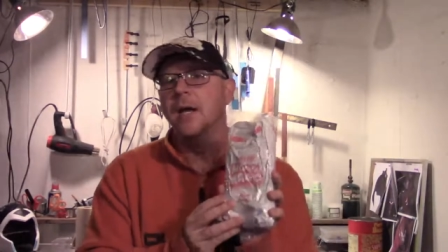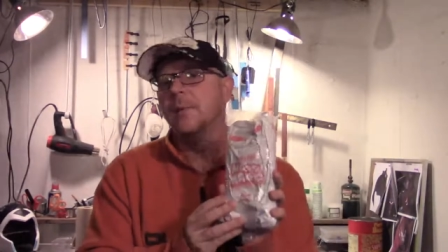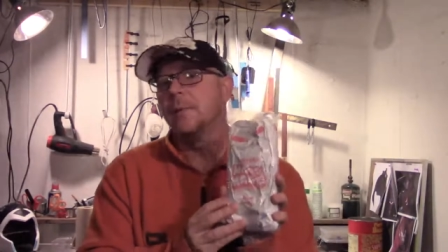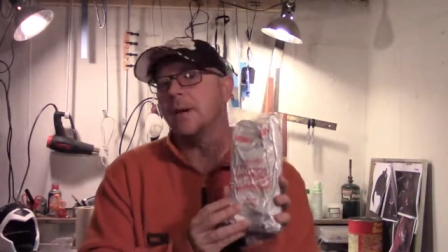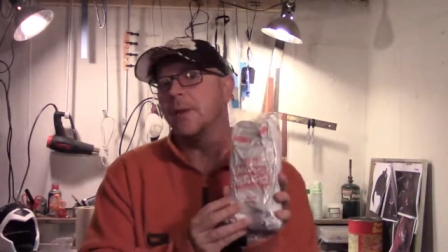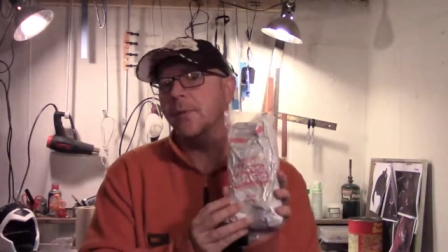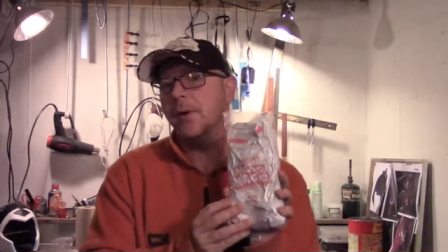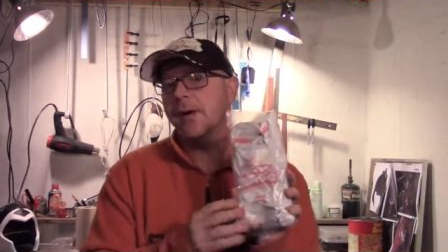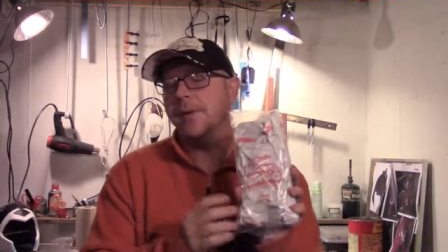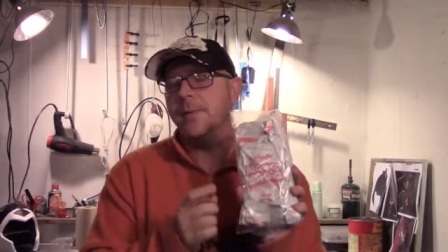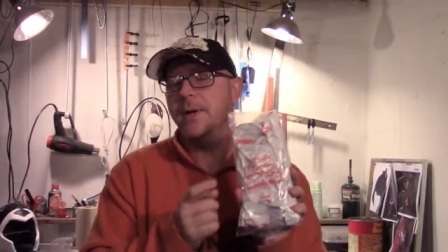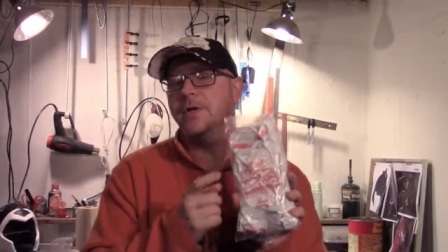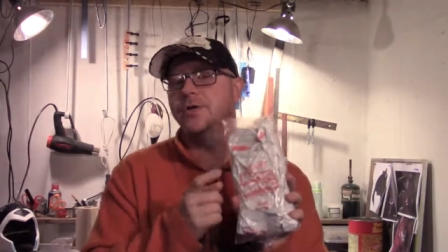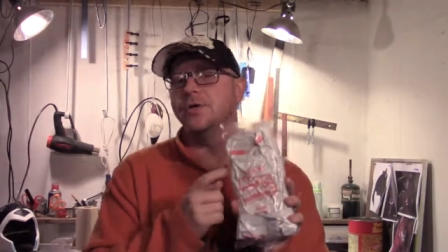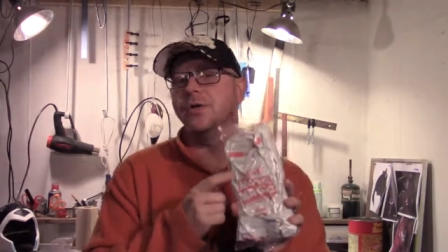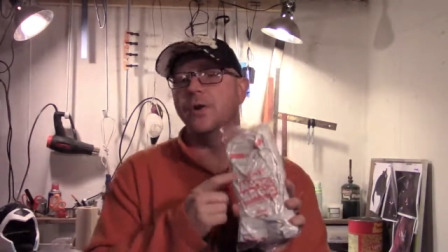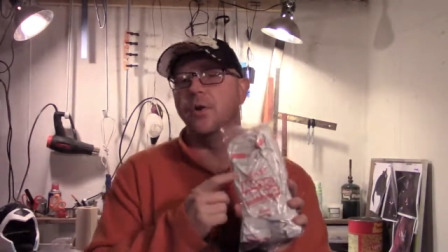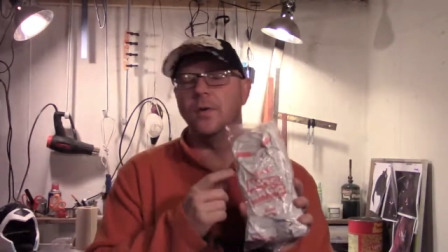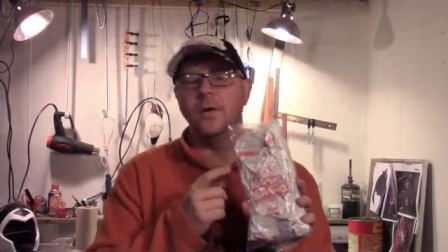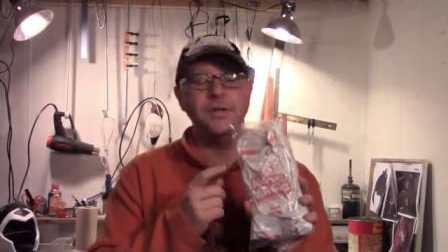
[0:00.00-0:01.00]
But I recommend
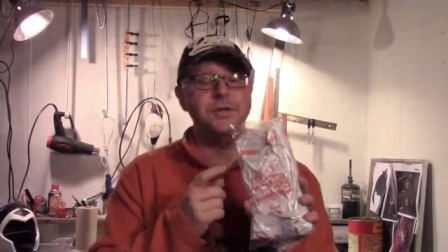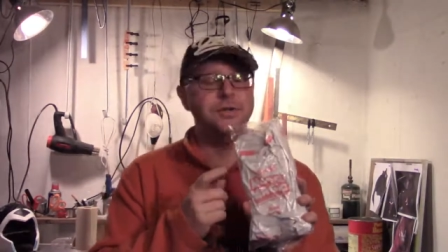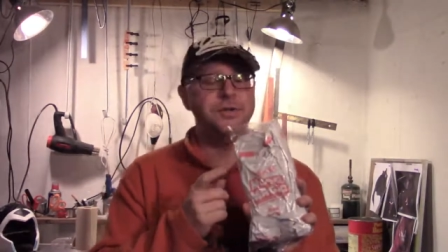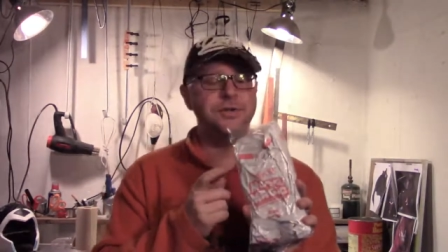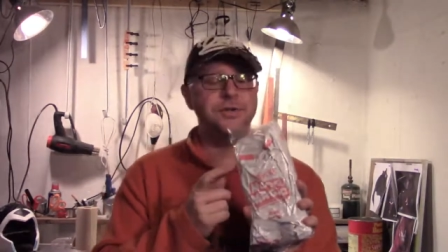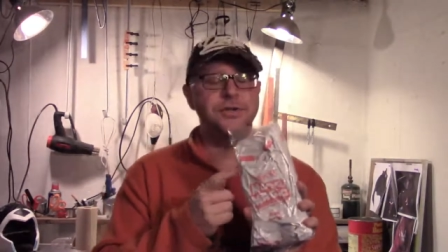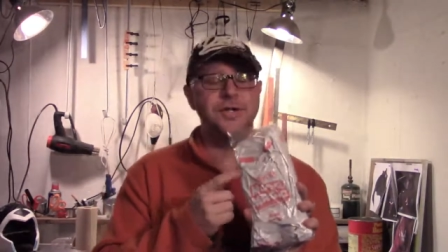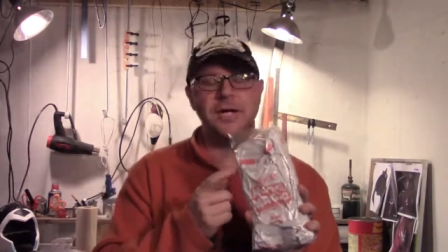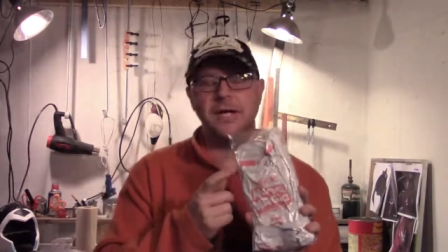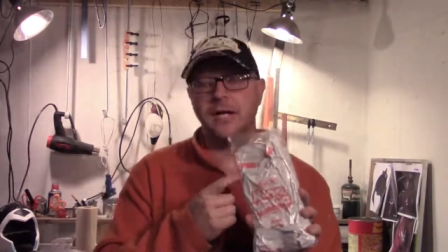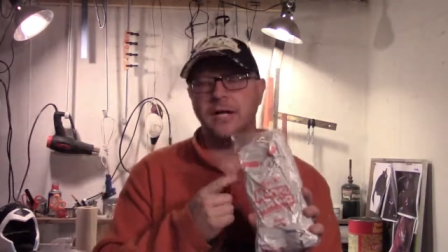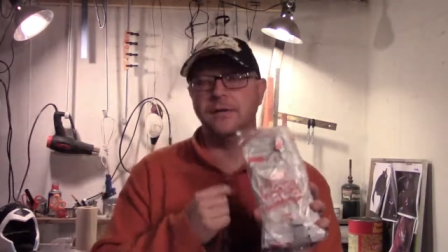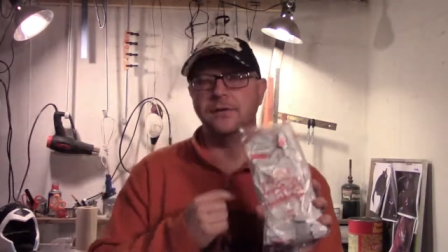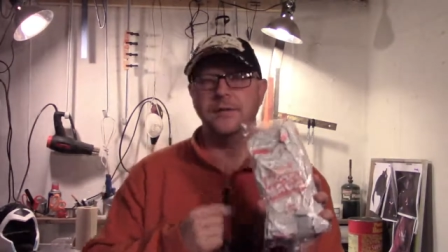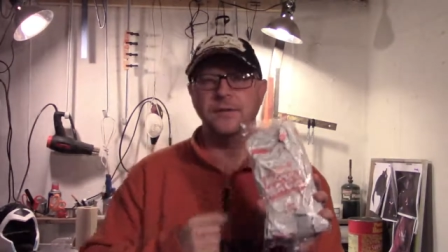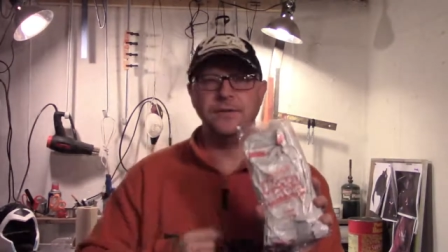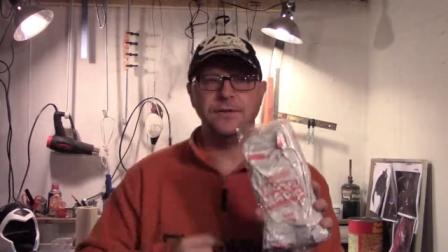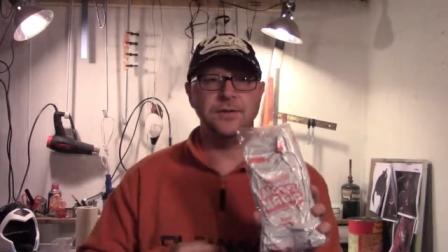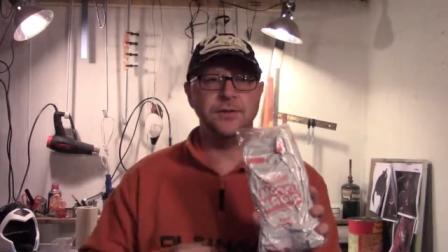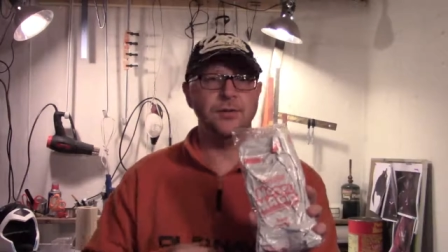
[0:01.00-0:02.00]
you going to check out
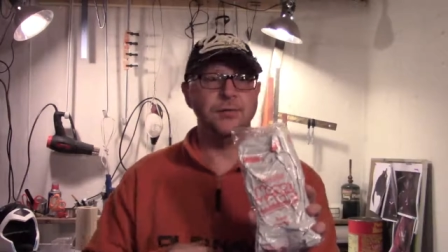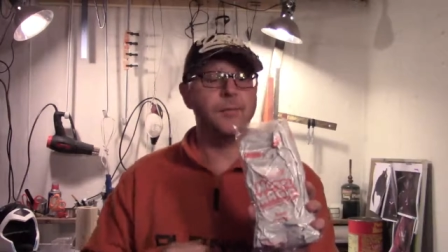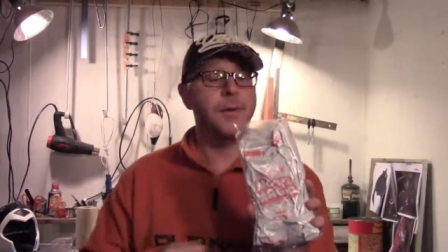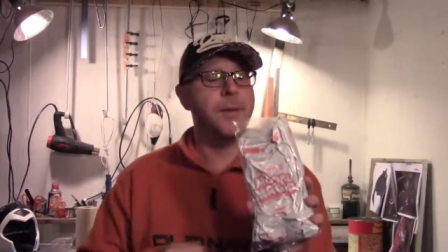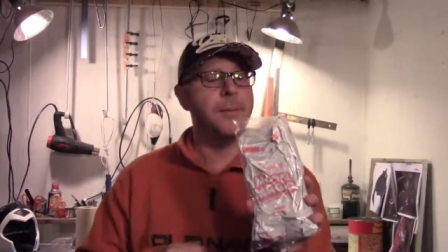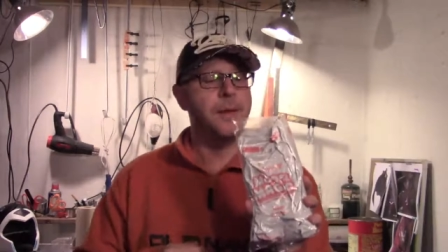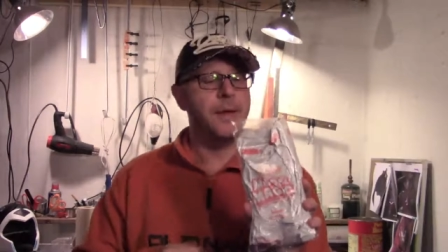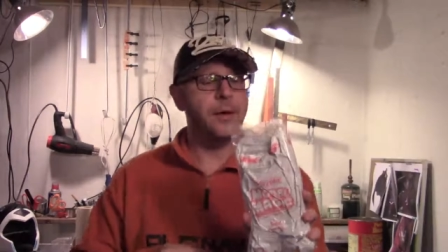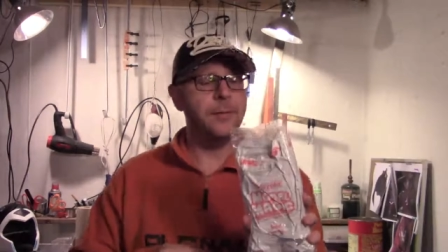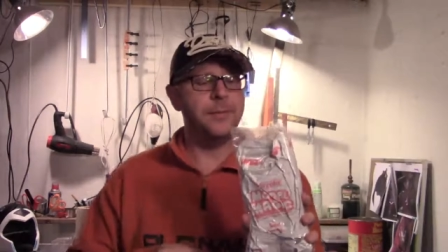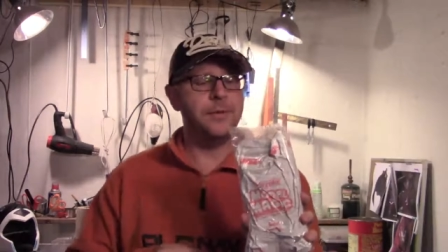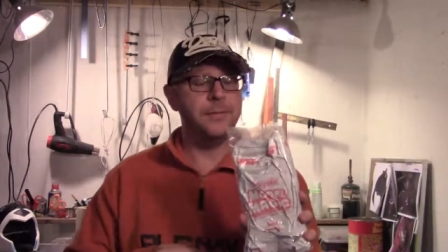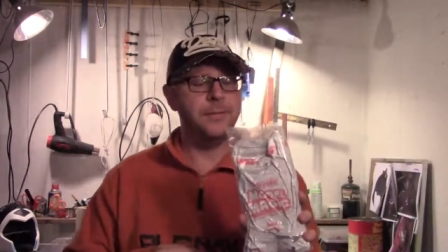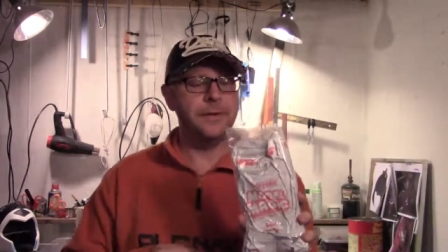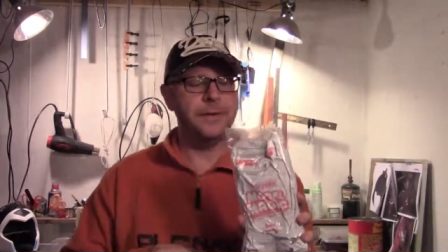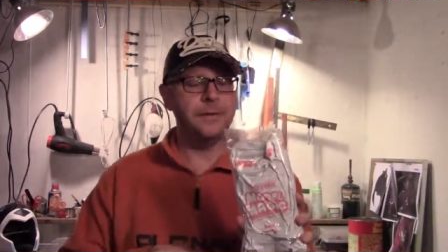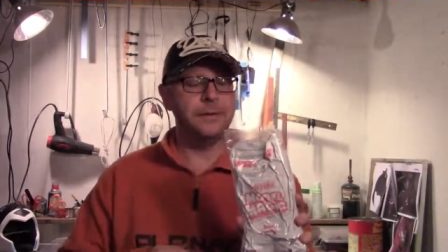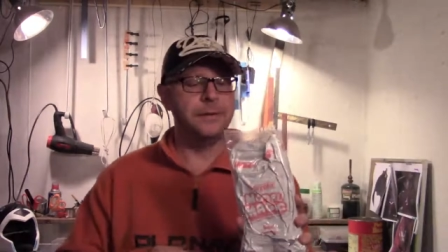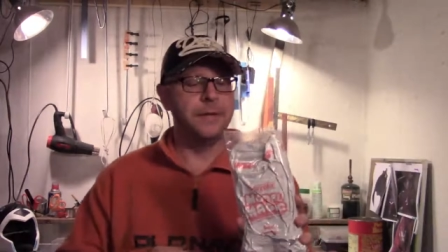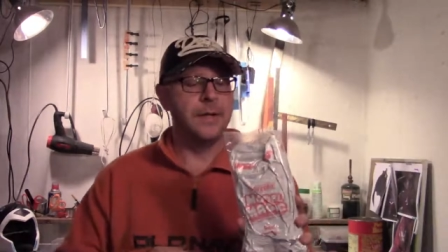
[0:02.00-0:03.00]
the Zoom helmet
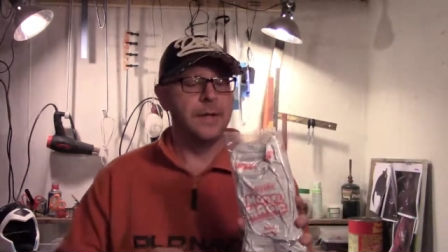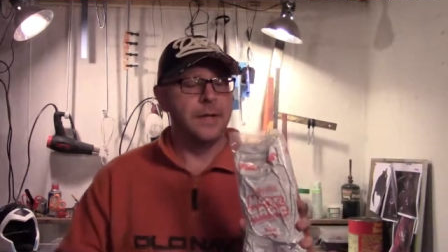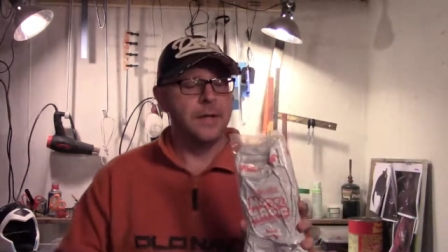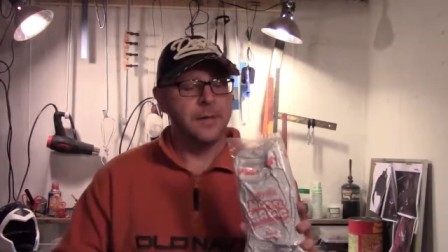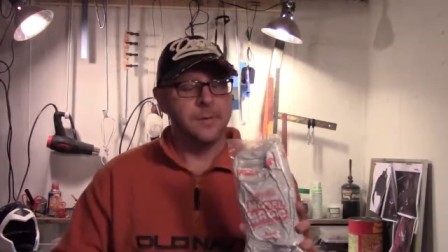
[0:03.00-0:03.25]
build